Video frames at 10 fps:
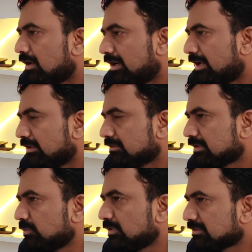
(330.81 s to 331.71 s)
and
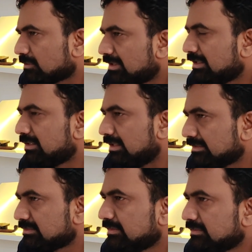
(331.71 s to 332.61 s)
south has got little
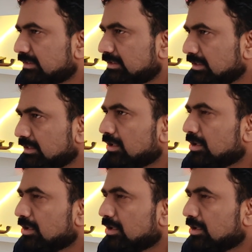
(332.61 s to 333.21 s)
less density,